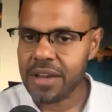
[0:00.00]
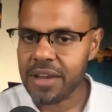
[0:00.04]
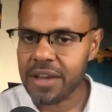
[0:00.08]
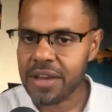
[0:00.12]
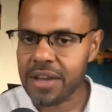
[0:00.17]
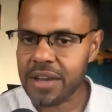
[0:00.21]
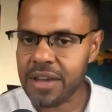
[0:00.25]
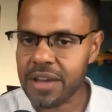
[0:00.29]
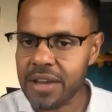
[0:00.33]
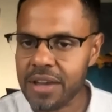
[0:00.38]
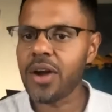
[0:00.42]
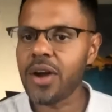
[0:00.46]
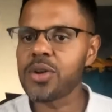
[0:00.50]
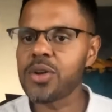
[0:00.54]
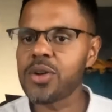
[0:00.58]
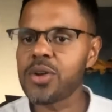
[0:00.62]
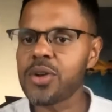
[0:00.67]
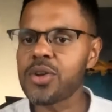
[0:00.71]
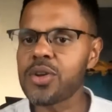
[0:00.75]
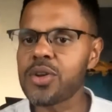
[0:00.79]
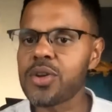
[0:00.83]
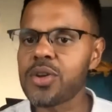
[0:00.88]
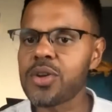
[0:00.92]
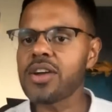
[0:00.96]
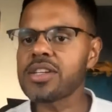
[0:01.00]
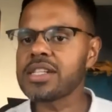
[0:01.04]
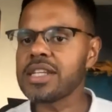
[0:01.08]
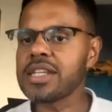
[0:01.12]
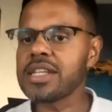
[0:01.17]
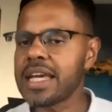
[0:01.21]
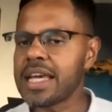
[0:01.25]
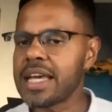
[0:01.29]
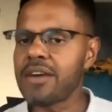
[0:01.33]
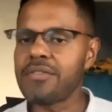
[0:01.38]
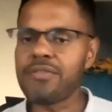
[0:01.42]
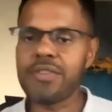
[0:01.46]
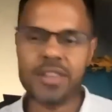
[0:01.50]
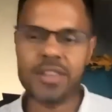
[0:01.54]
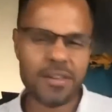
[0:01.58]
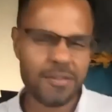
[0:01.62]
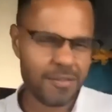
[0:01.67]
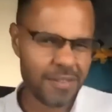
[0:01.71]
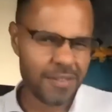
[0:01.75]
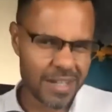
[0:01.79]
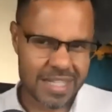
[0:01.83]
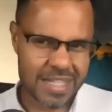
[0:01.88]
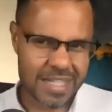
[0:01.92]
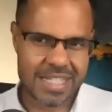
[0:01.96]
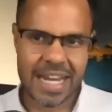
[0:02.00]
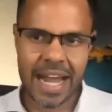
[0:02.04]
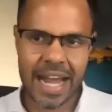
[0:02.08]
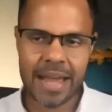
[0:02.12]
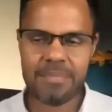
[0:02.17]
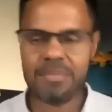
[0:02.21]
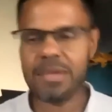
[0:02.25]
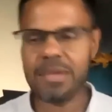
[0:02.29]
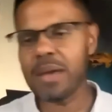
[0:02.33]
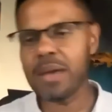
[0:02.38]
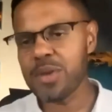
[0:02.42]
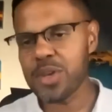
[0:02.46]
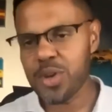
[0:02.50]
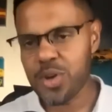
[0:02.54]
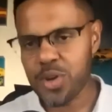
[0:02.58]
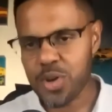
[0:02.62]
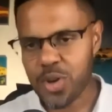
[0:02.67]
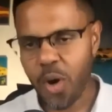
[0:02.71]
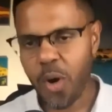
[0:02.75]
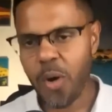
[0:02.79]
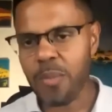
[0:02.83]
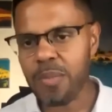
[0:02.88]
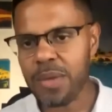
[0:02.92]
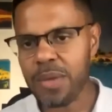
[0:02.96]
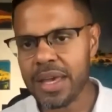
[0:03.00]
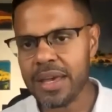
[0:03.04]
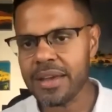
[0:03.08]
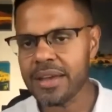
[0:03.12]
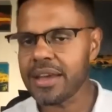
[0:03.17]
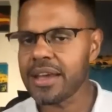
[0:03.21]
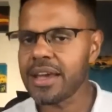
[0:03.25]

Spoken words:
if you are not here for the first time, maybe you know me.